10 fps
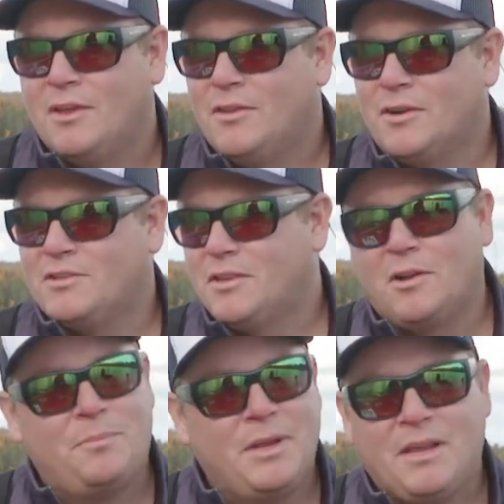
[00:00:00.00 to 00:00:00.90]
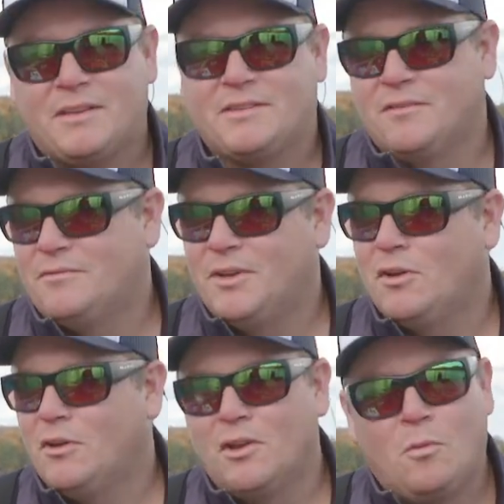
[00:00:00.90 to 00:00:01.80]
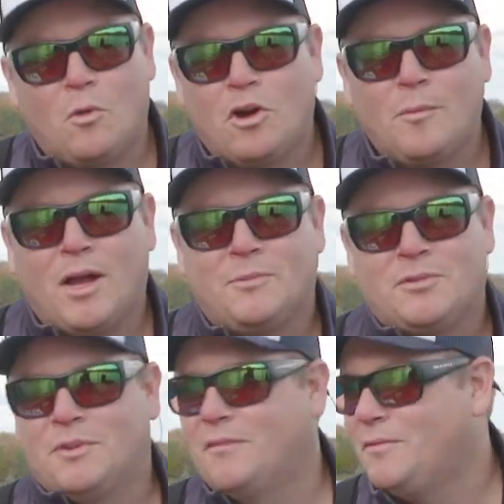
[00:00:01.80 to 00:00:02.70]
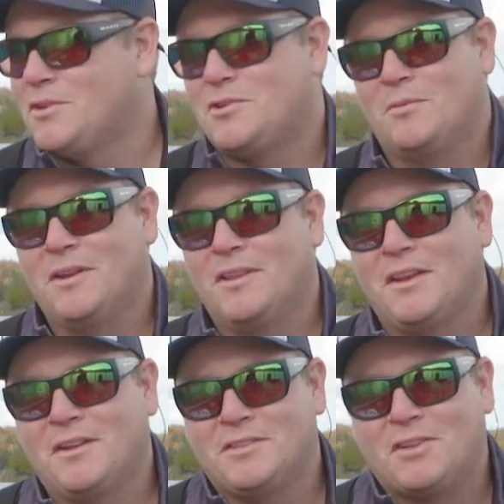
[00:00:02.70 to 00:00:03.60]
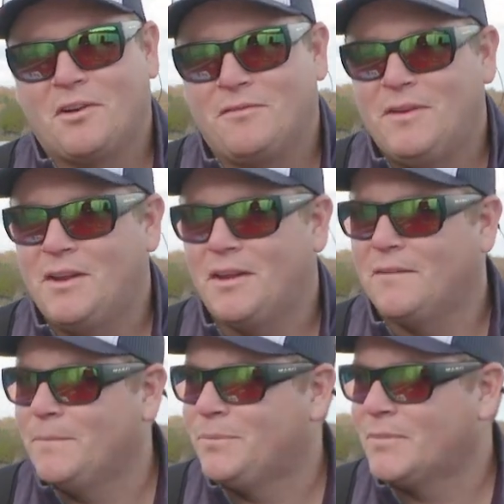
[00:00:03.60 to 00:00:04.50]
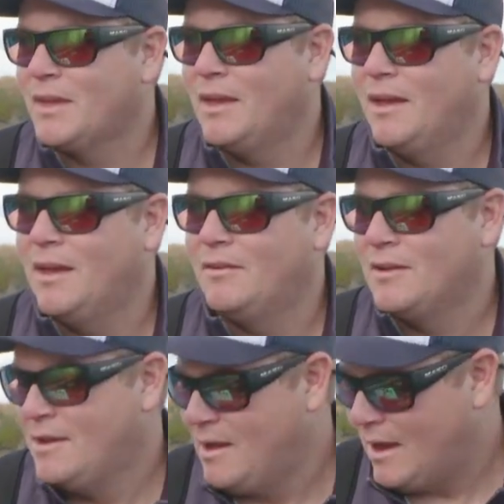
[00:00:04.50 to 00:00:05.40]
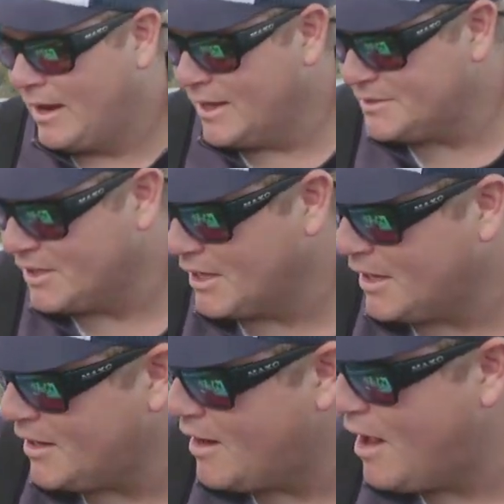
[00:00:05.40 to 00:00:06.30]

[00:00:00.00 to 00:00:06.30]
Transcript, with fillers: there's little peaks of, you know, little warm-ups when the fish are really gonna start feeding. And I guess to kick it